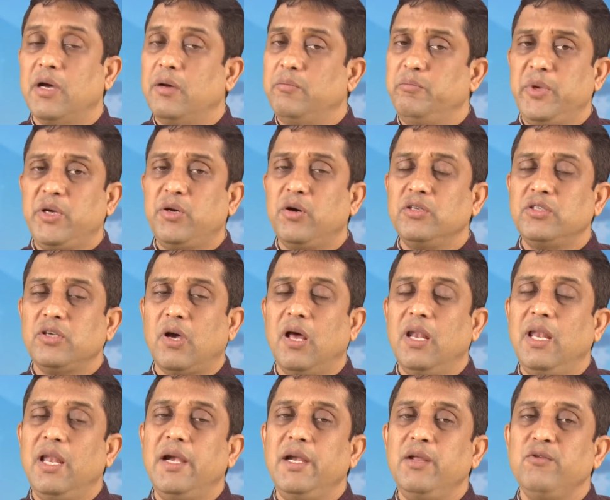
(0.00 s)
because
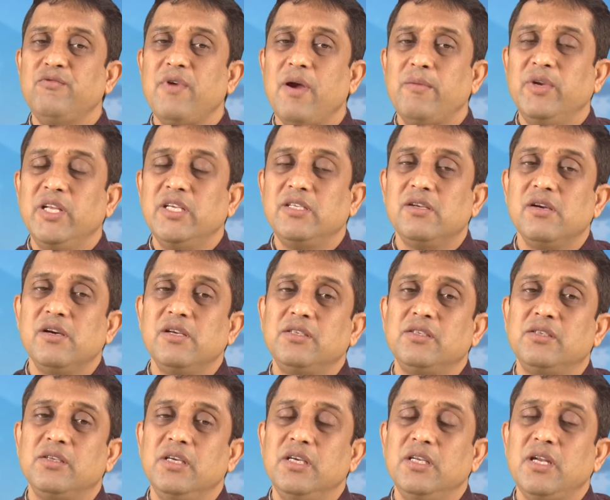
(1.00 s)
already we have
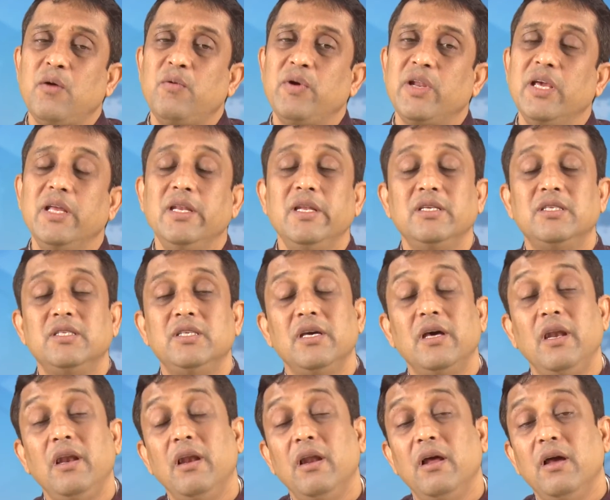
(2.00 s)
discussed in our
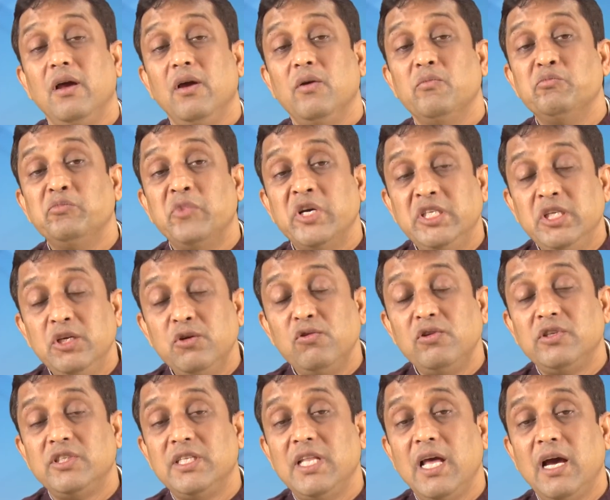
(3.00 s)
initial
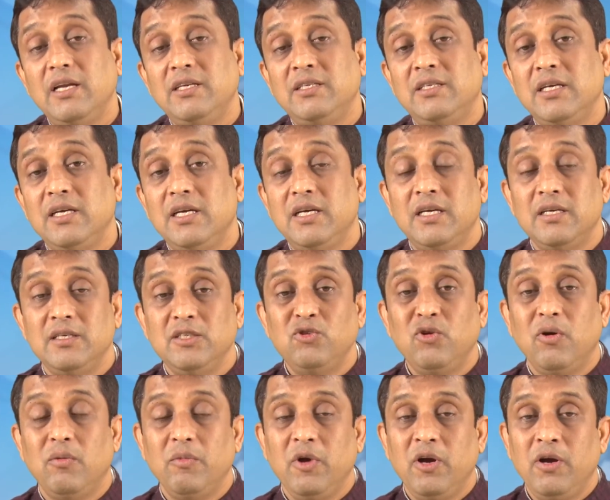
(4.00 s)
modules that
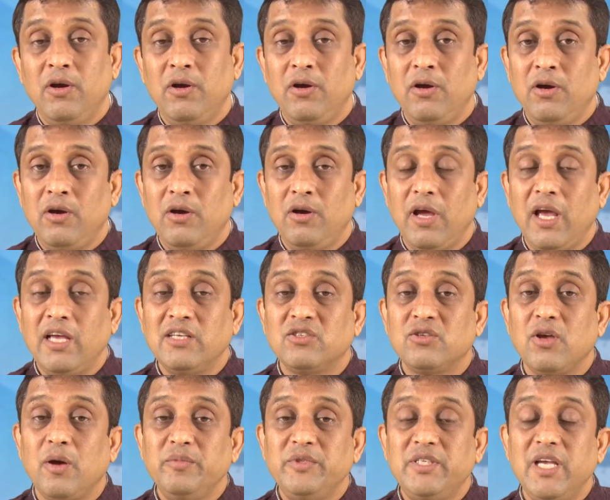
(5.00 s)
a
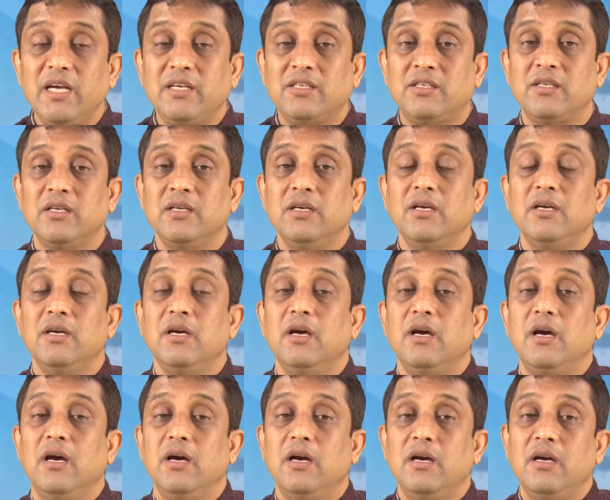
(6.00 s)
subject
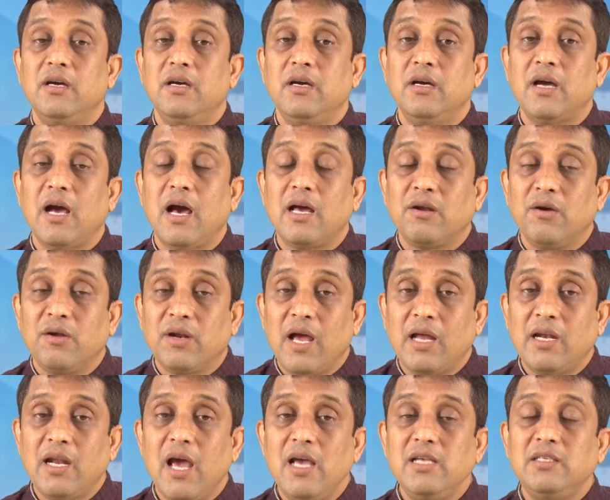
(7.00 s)
are
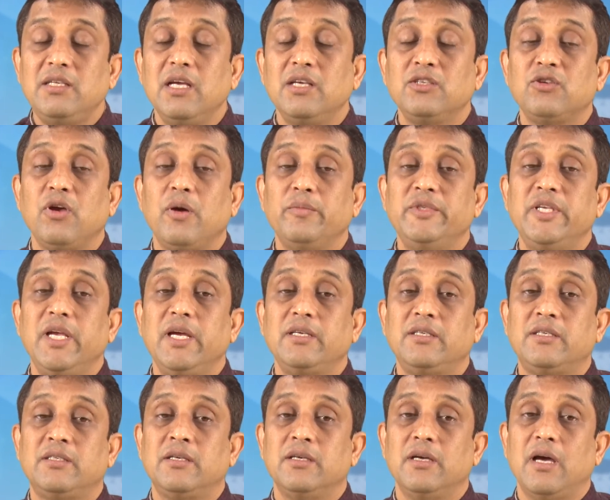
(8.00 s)
organized, a
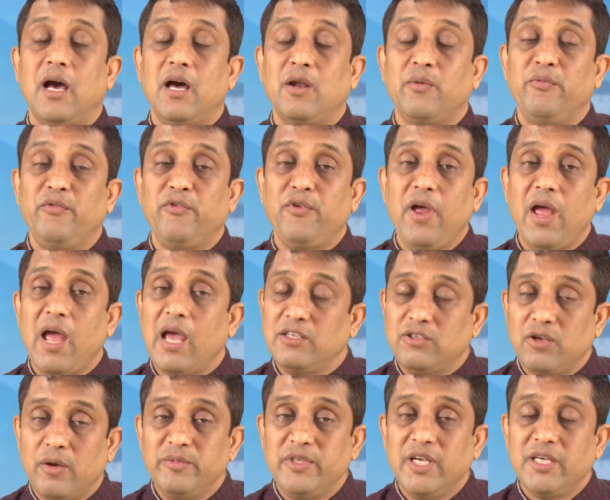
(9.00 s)
subject
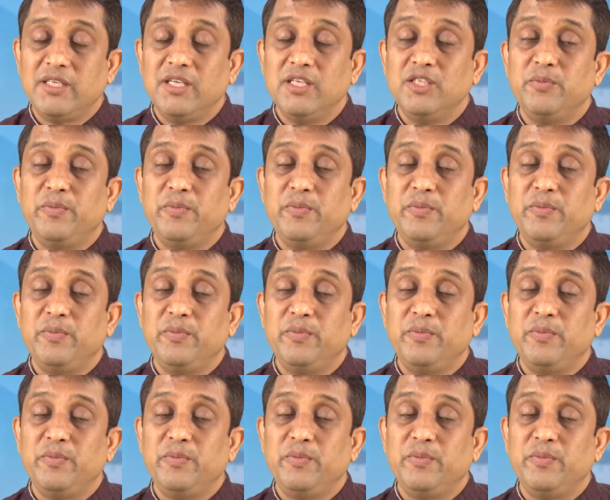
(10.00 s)
is